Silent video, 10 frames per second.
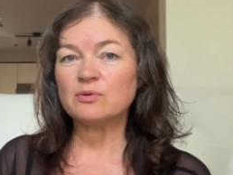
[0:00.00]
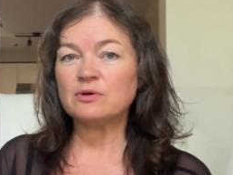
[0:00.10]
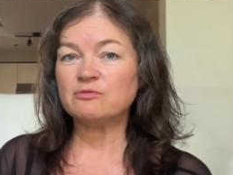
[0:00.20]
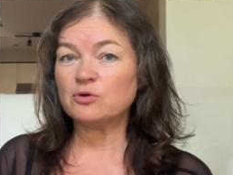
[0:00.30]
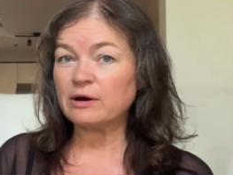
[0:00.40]

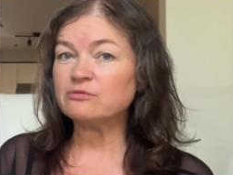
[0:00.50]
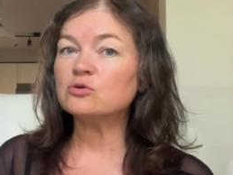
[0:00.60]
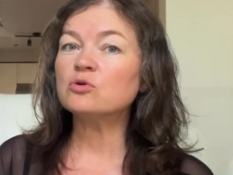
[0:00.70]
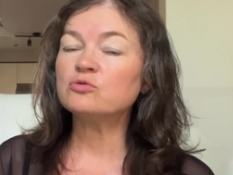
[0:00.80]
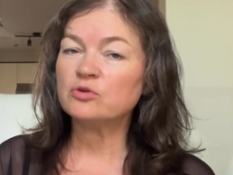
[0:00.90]
if you have to
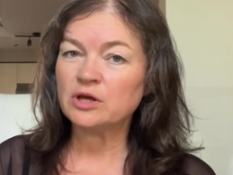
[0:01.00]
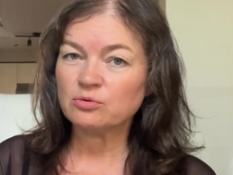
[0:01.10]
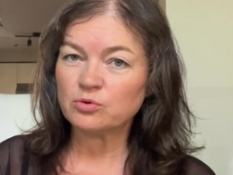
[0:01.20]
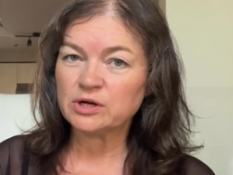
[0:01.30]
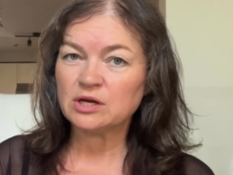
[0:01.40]
go to
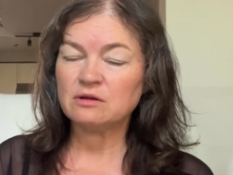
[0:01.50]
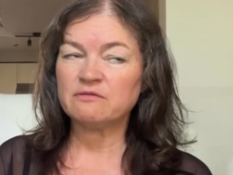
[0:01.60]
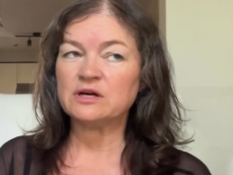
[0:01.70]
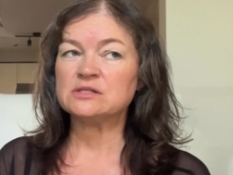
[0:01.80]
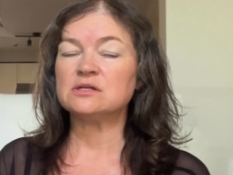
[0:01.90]
networking
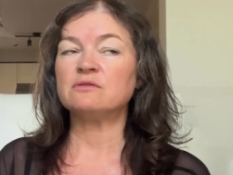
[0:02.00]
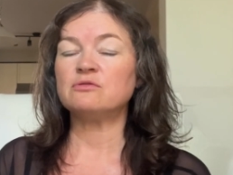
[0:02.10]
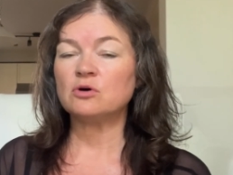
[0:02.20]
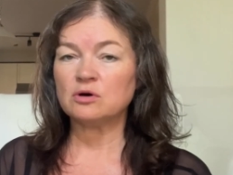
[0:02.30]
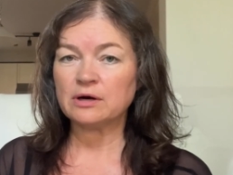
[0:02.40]
events and if
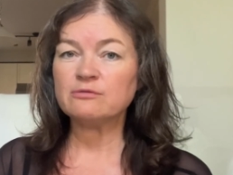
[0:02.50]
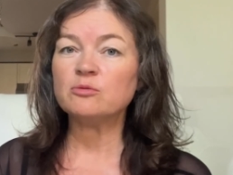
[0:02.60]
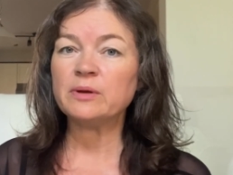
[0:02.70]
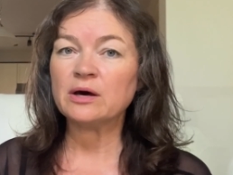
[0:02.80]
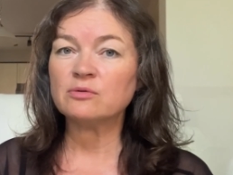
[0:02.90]
you have to
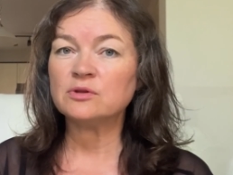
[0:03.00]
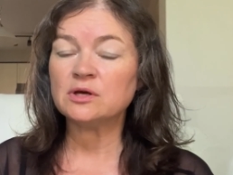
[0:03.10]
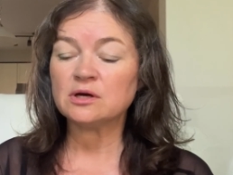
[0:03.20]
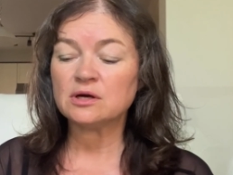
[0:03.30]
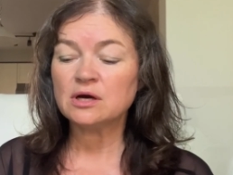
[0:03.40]
be out
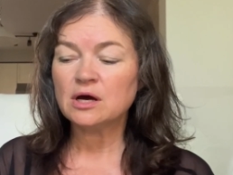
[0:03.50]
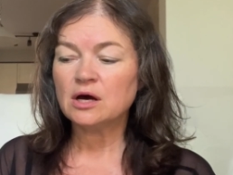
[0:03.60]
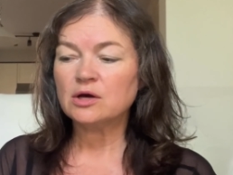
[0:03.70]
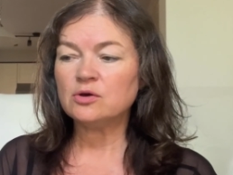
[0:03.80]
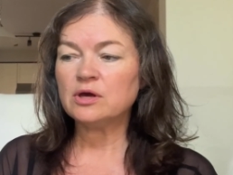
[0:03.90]
there,
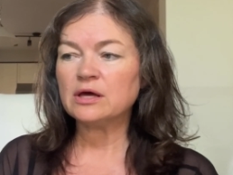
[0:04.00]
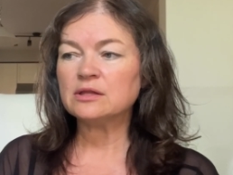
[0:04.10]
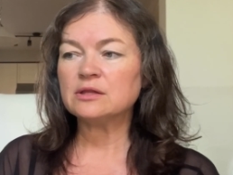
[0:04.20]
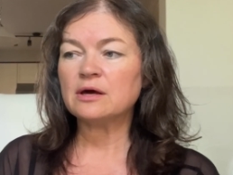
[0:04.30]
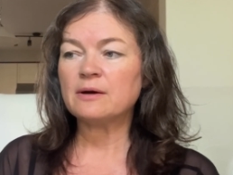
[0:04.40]
you can